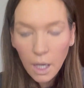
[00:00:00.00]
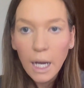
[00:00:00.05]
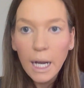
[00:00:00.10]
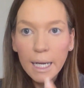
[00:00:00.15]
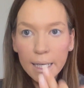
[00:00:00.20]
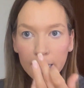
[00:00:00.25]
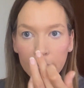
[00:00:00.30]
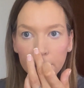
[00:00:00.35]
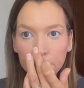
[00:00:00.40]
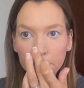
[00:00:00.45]

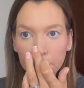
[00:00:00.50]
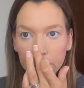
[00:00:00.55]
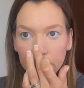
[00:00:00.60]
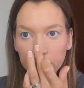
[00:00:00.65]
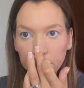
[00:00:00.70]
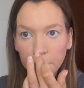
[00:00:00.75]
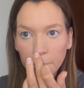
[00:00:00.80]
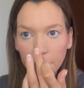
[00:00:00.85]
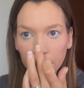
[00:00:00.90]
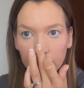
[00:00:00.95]
And I am going to
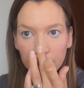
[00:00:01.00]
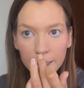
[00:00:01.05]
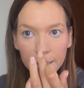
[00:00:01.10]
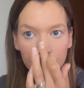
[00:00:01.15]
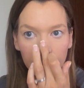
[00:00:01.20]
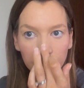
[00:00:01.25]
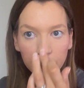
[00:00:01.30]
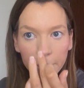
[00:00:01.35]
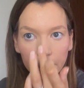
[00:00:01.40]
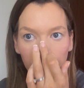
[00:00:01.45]
put a
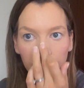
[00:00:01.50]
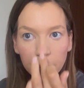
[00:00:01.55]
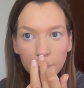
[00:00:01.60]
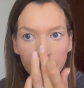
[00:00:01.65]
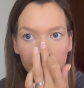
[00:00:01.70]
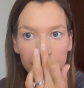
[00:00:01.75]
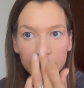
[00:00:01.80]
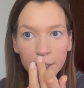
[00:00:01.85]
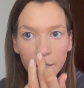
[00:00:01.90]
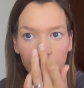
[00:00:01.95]
little bit on
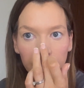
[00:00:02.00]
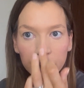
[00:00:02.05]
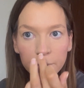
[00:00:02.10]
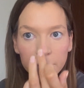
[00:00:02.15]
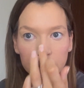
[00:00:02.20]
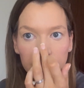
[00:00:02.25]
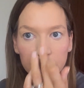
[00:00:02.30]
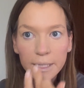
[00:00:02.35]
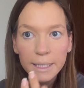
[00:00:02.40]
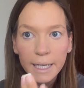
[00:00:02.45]
my
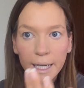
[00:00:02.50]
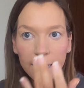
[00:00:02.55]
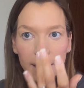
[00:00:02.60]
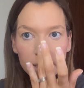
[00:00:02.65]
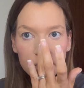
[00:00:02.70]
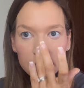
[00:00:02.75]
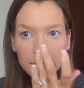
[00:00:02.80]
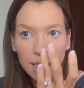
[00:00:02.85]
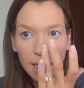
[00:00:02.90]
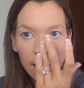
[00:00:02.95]
nose at the
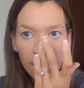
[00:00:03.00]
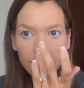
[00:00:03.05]
end.